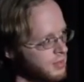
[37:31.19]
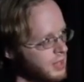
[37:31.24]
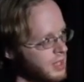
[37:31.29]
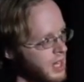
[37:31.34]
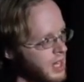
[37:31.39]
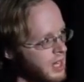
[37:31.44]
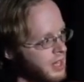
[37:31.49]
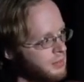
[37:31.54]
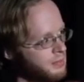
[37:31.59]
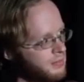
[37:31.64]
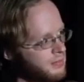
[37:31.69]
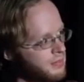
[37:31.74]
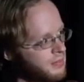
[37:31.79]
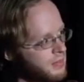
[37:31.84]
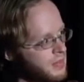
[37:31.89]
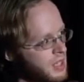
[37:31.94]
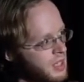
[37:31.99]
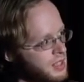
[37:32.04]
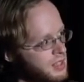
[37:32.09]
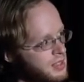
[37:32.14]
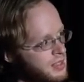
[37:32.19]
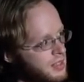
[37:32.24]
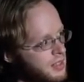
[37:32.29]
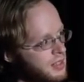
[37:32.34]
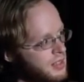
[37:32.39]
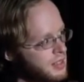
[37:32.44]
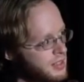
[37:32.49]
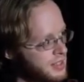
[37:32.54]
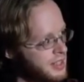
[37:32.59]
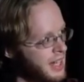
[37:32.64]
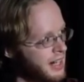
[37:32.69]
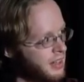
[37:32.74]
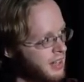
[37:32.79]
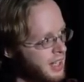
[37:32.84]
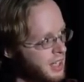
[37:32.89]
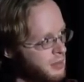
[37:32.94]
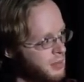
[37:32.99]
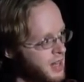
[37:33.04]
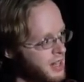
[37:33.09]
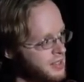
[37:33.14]
Uh, Tanel
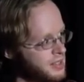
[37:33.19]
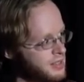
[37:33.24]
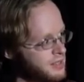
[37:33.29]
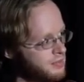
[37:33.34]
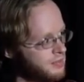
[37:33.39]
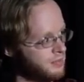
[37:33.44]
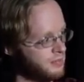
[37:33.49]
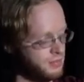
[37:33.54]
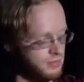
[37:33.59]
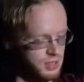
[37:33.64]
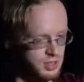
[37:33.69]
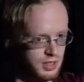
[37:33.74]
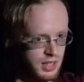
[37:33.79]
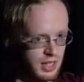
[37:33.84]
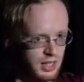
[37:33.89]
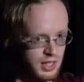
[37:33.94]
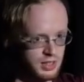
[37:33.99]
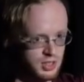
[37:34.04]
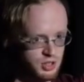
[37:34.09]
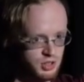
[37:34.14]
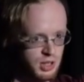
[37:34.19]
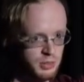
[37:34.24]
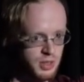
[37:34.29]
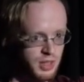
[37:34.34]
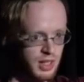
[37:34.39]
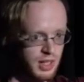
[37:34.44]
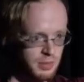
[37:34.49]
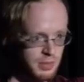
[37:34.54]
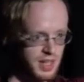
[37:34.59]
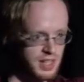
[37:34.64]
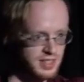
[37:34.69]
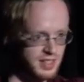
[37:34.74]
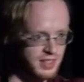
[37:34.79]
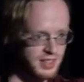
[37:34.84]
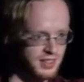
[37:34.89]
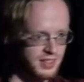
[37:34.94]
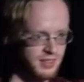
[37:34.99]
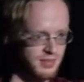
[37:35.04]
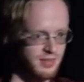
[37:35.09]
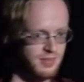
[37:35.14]
Alumäe's uh, streamer, amazing,
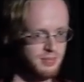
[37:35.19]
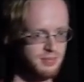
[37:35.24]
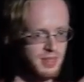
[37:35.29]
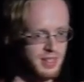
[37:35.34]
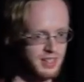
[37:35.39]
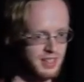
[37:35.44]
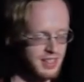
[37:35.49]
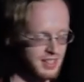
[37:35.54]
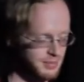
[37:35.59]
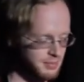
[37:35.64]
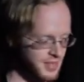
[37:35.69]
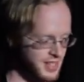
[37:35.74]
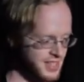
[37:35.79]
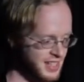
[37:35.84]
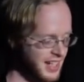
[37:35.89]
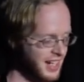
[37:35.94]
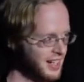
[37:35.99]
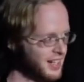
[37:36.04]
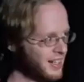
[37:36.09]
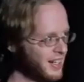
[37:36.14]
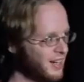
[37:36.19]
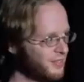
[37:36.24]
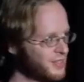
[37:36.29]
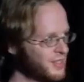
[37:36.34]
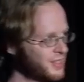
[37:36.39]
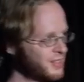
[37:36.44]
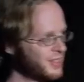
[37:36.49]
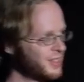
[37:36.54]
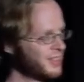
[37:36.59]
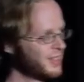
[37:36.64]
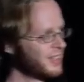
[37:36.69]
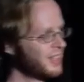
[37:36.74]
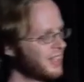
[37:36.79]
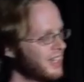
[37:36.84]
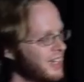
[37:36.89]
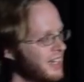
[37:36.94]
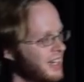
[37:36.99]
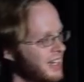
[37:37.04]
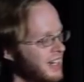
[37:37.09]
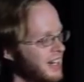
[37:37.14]
mean, means that I didn't have to do the
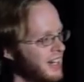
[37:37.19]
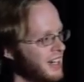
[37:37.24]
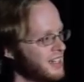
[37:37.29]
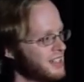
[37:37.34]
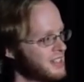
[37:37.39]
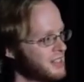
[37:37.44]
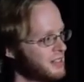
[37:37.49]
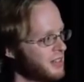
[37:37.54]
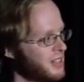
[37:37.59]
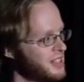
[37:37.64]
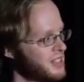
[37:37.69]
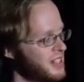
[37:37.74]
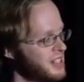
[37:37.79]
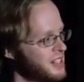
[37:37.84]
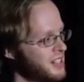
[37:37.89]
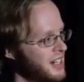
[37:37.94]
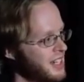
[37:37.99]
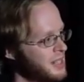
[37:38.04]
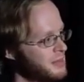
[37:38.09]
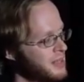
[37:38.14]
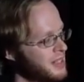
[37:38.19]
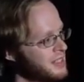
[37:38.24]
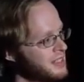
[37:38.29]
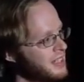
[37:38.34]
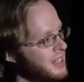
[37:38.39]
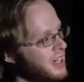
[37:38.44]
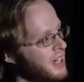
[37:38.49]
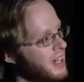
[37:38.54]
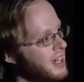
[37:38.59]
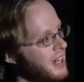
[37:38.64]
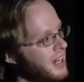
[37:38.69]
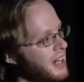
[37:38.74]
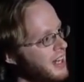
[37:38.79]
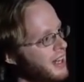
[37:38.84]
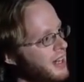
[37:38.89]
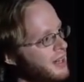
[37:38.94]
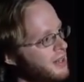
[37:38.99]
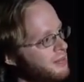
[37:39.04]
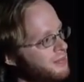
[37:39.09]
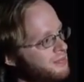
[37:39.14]
uh, serialization aspects.
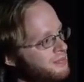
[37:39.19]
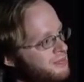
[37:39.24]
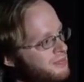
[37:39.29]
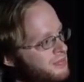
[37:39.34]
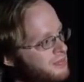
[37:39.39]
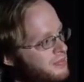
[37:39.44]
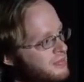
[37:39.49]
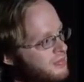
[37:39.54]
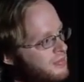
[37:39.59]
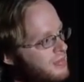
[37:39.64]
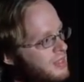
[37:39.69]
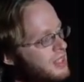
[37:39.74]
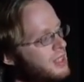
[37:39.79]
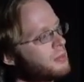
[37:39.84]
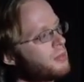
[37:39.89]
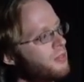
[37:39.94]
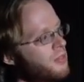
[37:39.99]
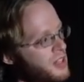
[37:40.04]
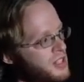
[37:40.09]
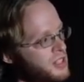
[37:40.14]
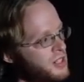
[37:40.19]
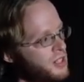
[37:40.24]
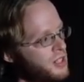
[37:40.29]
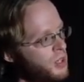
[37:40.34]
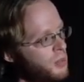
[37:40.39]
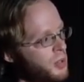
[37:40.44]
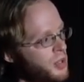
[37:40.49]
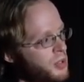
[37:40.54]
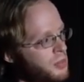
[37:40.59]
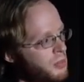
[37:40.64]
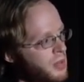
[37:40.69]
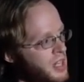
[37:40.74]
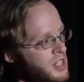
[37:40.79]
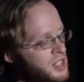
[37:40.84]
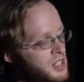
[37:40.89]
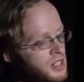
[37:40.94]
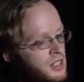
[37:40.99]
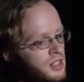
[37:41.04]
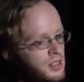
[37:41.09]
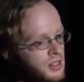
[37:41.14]
Um, Professor Homayoon
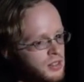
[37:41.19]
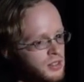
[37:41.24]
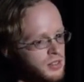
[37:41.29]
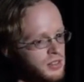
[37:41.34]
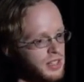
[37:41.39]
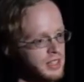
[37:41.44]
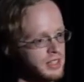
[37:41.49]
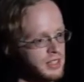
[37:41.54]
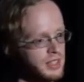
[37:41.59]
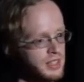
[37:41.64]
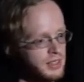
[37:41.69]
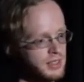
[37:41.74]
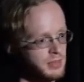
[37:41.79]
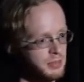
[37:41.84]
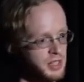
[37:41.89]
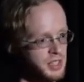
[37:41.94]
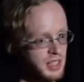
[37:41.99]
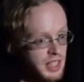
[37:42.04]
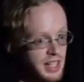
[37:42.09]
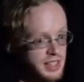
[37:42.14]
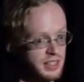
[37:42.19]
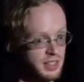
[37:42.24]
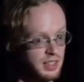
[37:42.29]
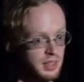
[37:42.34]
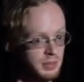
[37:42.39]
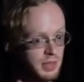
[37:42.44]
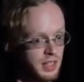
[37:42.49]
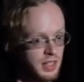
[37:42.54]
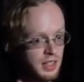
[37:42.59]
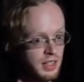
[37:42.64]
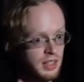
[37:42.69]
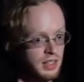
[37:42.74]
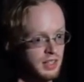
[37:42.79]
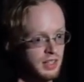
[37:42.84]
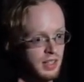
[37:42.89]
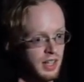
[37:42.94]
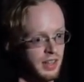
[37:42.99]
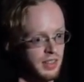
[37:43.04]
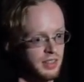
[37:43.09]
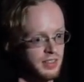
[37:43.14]
Beigi, who did the speech class at Columbia,
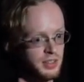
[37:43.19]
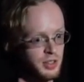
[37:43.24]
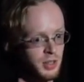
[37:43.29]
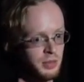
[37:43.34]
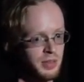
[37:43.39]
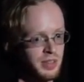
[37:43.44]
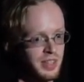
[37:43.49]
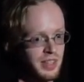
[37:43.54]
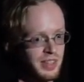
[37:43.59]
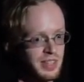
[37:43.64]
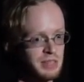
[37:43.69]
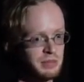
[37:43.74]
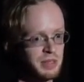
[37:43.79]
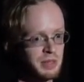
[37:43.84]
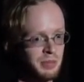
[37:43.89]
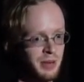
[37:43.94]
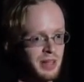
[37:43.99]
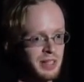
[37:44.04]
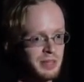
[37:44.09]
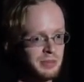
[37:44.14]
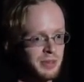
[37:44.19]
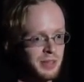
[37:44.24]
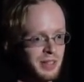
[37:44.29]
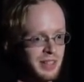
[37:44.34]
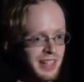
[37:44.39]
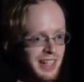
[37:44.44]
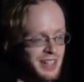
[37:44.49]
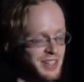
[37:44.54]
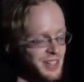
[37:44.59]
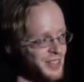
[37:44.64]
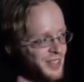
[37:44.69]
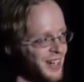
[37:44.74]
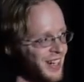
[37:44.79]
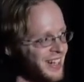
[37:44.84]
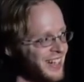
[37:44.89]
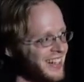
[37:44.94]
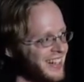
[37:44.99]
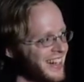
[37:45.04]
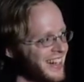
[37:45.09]
and told me that this was possible, that I should try it.